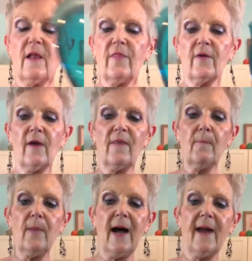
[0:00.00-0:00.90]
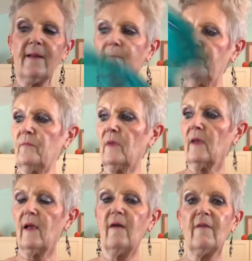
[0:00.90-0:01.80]
They're on the bottom
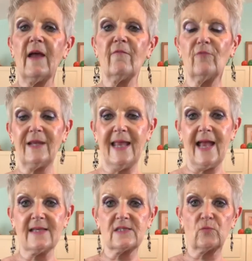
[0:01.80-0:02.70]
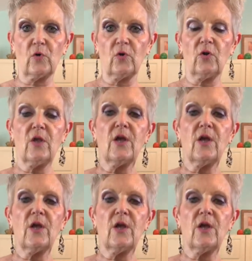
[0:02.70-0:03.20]
of every casserole.